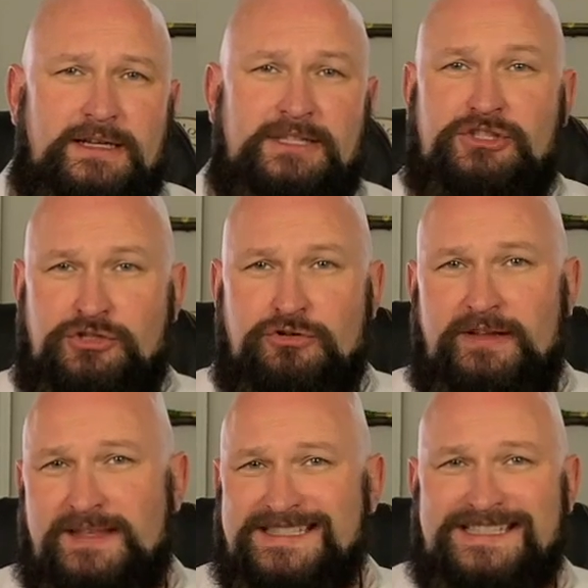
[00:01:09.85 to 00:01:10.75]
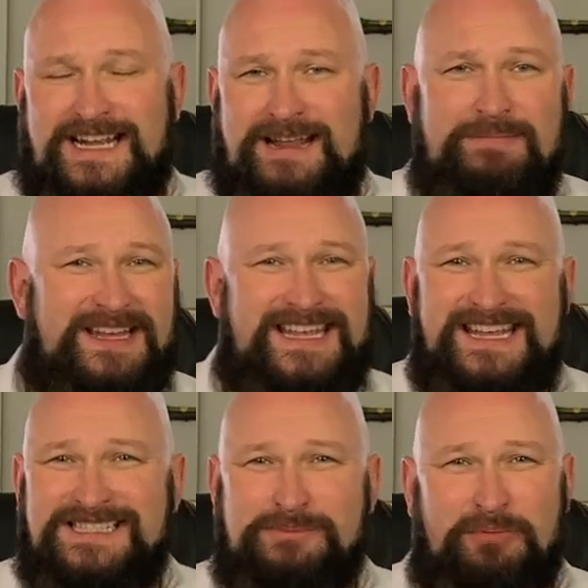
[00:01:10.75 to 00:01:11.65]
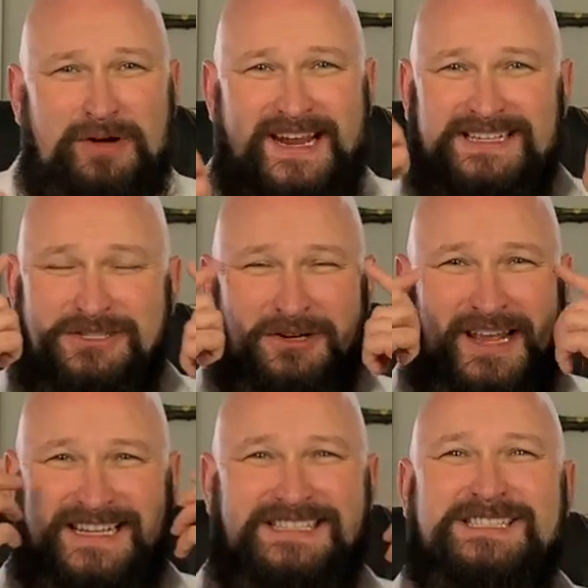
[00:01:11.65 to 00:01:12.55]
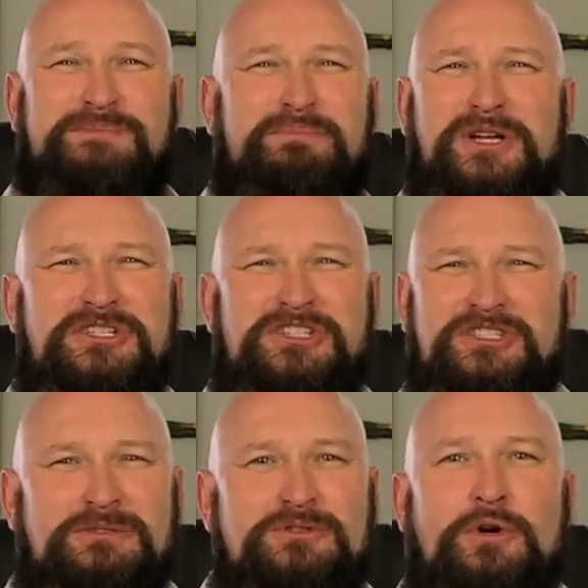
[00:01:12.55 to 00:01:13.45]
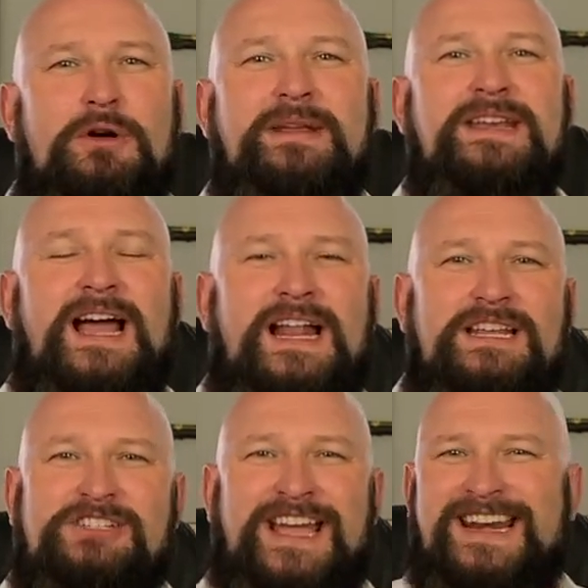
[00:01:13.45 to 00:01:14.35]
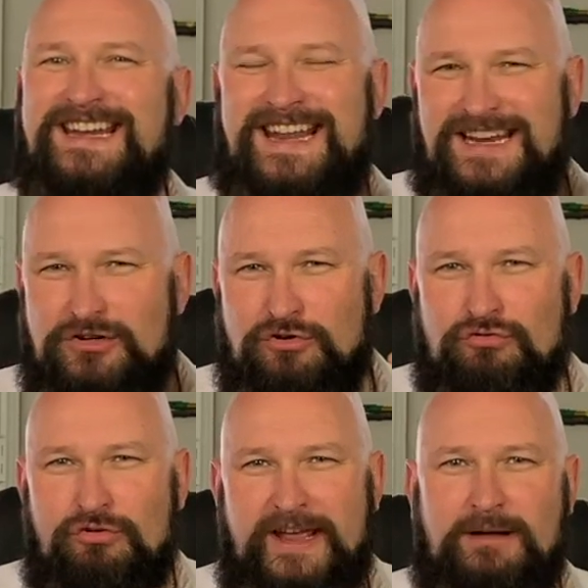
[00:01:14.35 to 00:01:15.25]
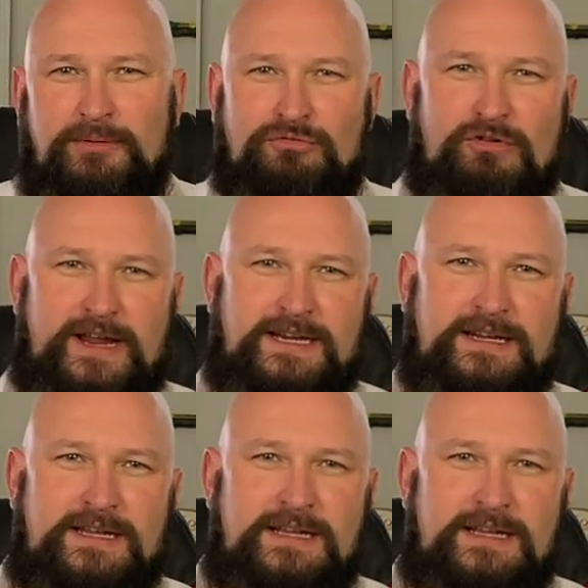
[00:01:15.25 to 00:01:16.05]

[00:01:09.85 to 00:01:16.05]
It's during this time that kids' brains are like sponges, absorbing knowledge at an incredible rate.